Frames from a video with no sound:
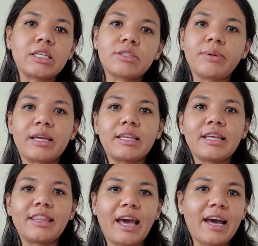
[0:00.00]

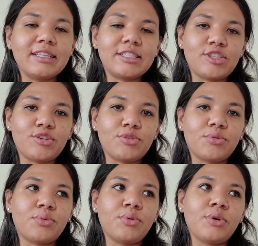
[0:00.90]
expecting that
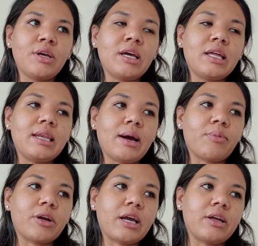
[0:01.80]
to not
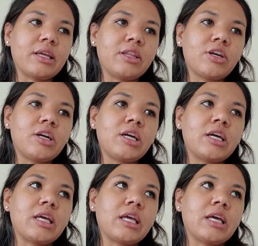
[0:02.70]
work out
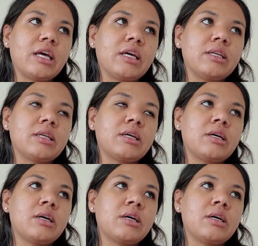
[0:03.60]
either. And